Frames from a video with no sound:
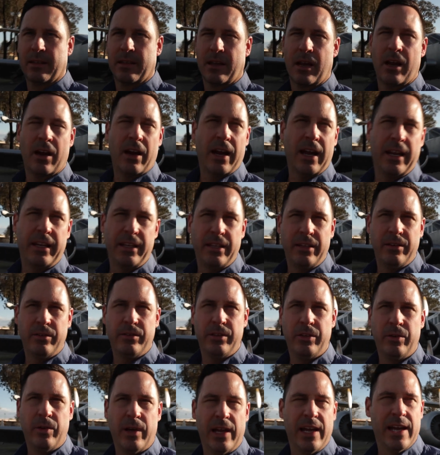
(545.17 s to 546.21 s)
All right,
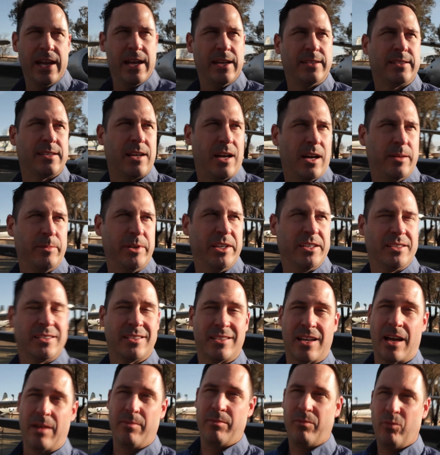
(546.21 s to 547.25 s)
you UAS
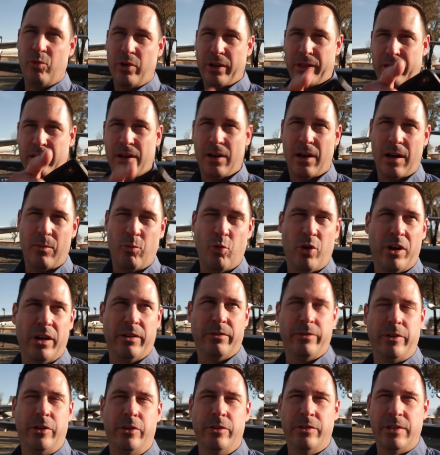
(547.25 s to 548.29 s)
hobbyists, I'm with you, I'm one
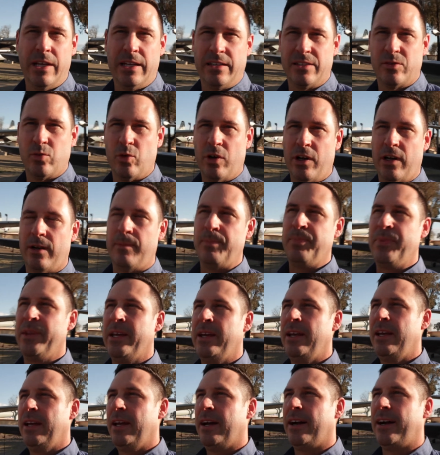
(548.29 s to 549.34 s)
of you as well.
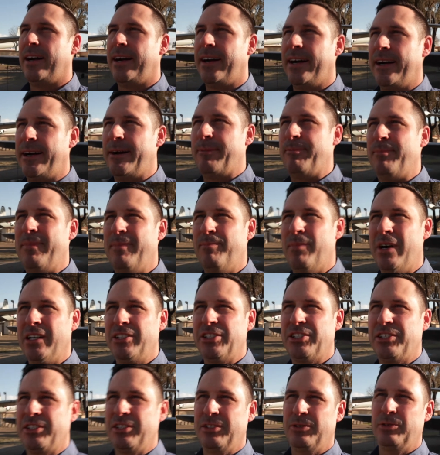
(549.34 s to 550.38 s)

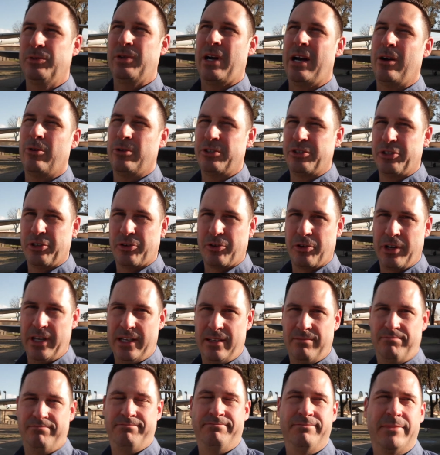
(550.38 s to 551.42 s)
Much to our
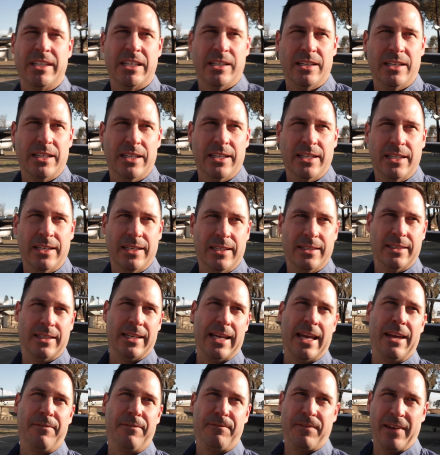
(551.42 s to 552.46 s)
chagrin, the
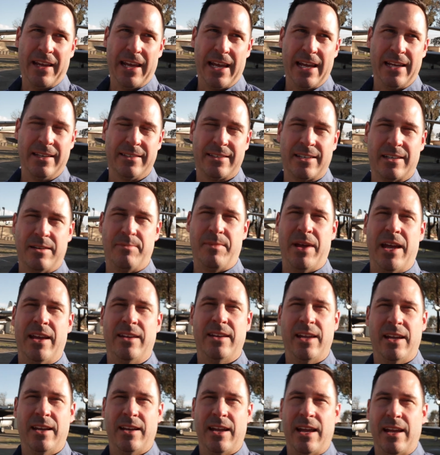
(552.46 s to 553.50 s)
FAA is going to
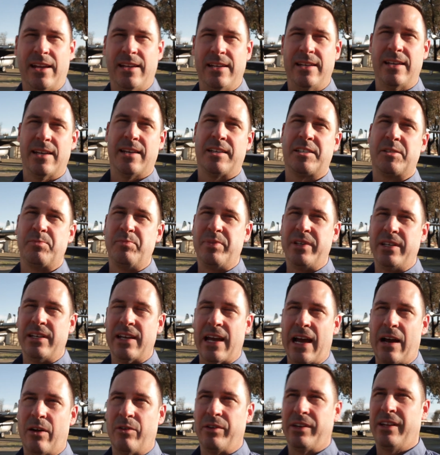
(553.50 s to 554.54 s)
mandate ADS-B
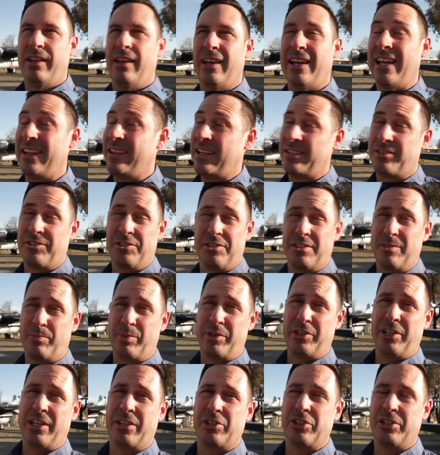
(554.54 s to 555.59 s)
out. Again, that's just a
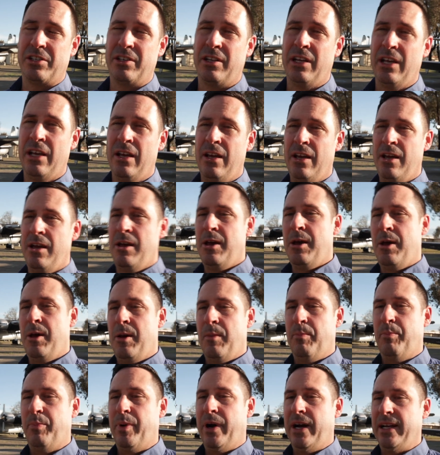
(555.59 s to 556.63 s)
prediction,
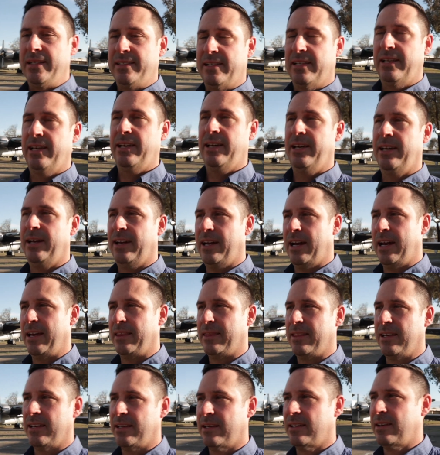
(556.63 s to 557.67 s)
but I
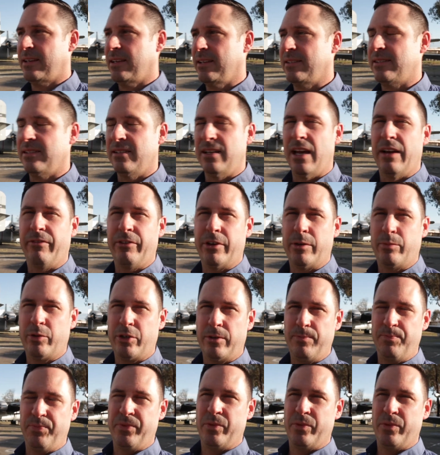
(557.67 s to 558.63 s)
think it's inevitable.